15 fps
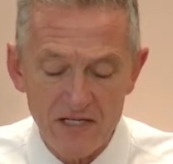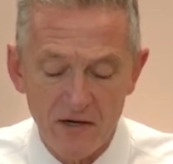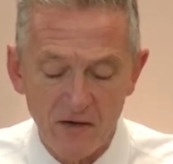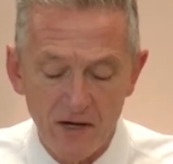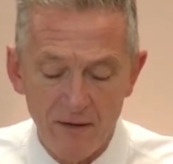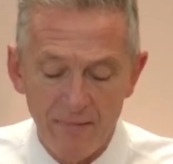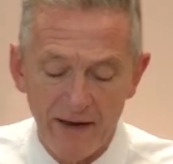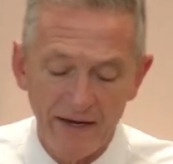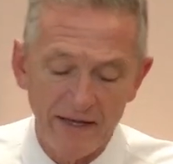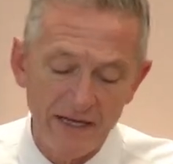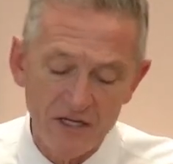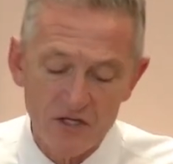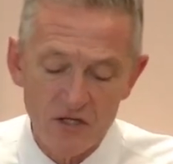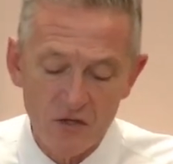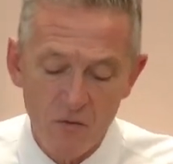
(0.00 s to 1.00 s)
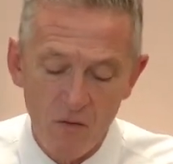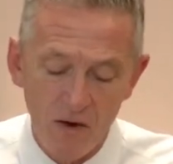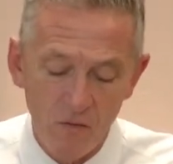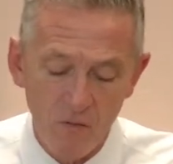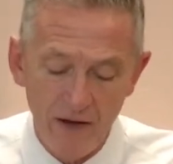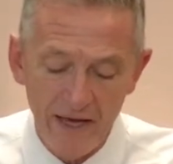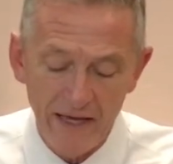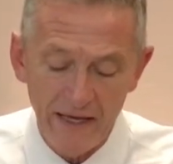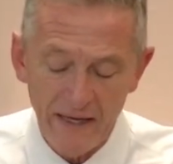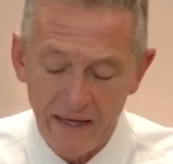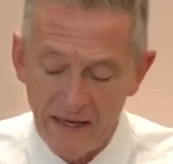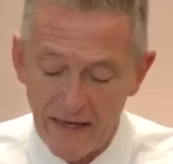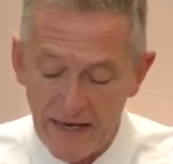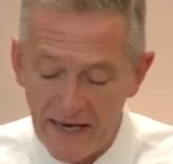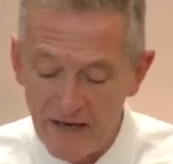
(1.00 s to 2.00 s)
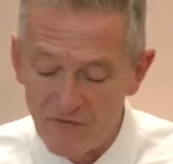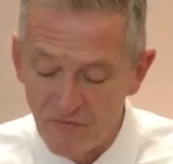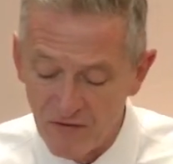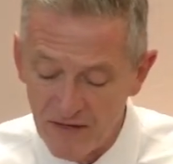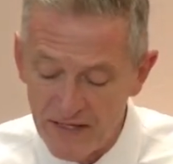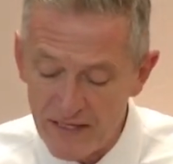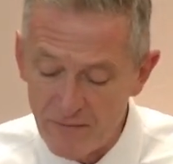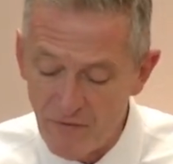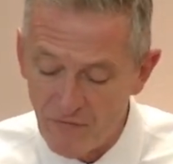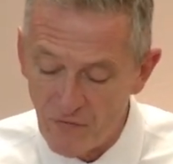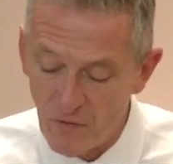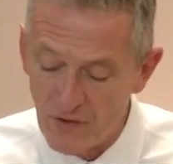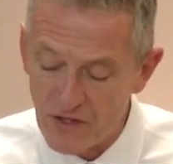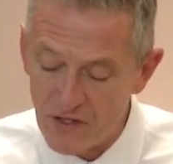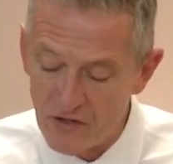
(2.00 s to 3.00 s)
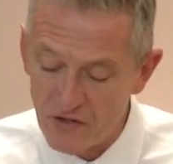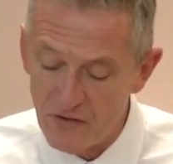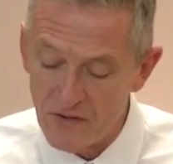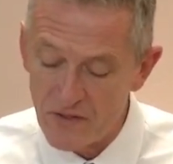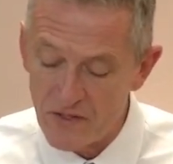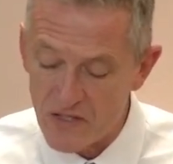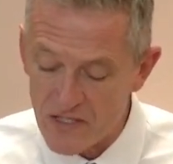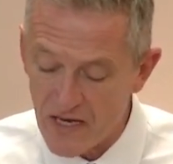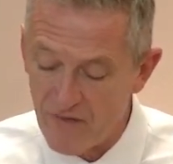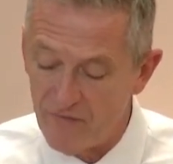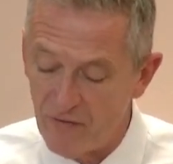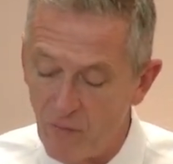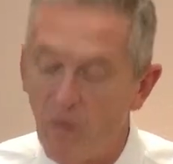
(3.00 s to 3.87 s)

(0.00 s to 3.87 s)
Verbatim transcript: They'll come out against you one way and flee before you seven